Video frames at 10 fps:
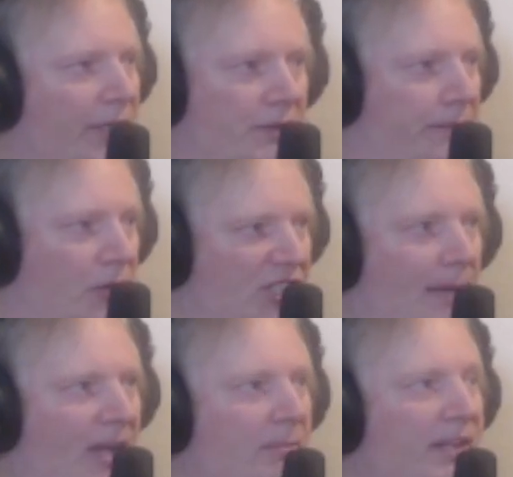That was the first
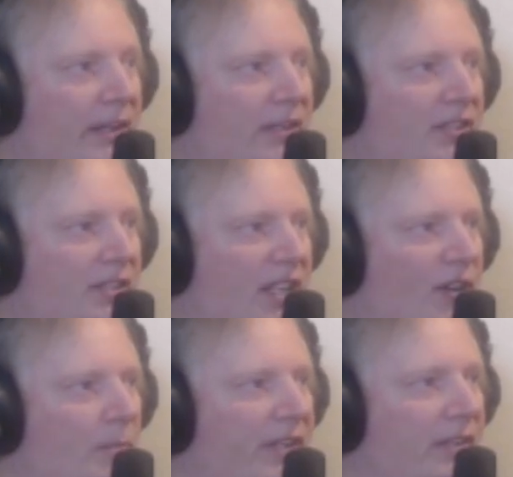time I'd been there since they
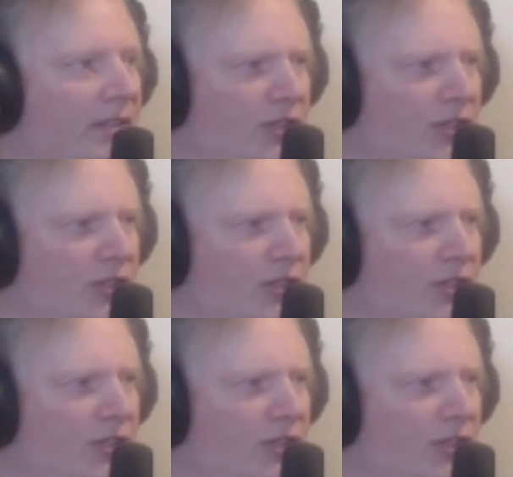opened it.